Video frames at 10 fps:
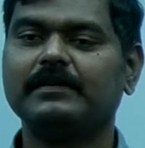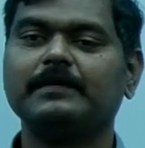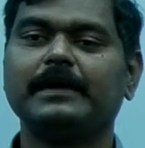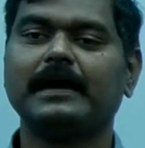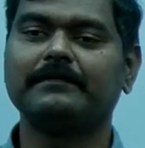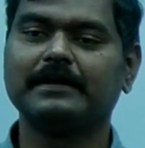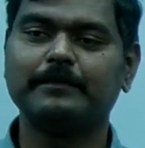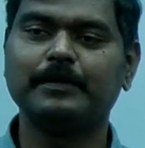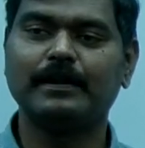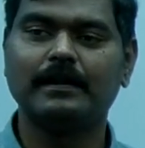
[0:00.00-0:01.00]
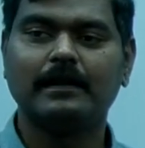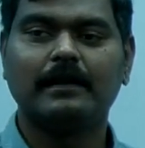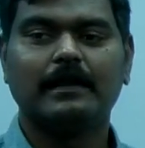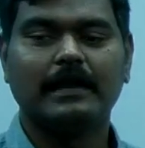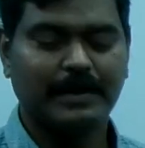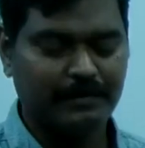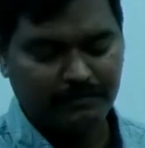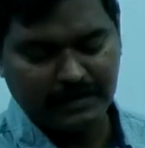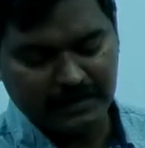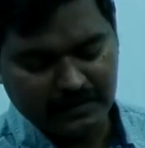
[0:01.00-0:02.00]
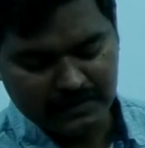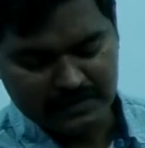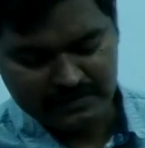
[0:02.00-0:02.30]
will be available in your